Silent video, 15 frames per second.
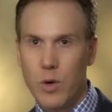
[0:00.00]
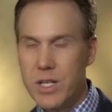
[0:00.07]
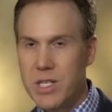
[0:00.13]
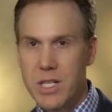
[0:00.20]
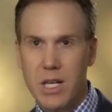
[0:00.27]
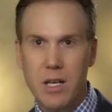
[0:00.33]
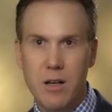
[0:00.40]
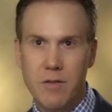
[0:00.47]

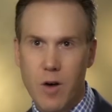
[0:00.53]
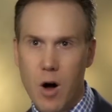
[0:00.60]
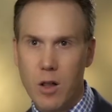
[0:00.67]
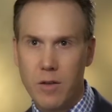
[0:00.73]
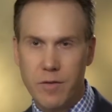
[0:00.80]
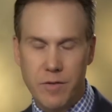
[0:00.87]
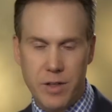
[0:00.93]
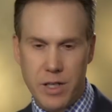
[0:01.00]
rinsing it of all
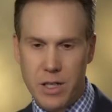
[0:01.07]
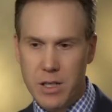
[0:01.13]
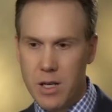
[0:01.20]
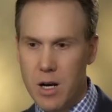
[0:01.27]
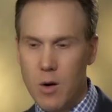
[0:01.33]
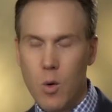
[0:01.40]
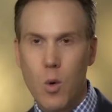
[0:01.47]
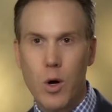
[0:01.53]
of the
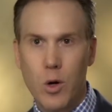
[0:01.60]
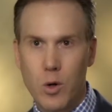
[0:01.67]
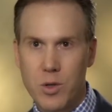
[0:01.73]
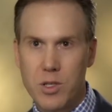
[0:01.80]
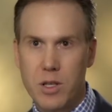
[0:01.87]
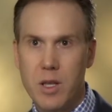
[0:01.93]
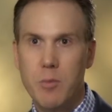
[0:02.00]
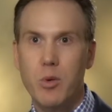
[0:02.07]
uh, oils
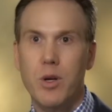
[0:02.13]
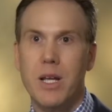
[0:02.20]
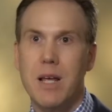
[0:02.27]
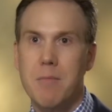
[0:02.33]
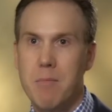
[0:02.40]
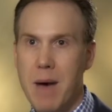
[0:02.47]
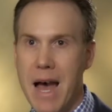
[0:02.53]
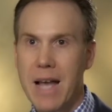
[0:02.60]
and then putting
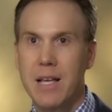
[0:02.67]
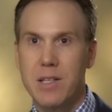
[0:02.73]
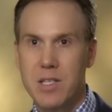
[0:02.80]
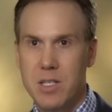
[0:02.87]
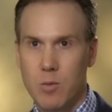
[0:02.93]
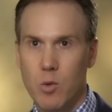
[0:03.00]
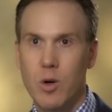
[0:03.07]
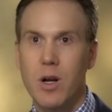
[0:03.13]
it back in
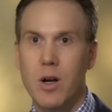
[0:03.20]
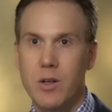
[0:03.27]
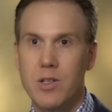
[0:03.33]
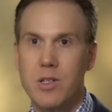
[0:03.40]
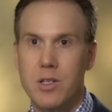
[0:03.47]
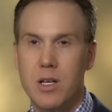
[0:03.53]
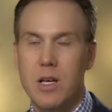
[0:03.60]
somewhere else.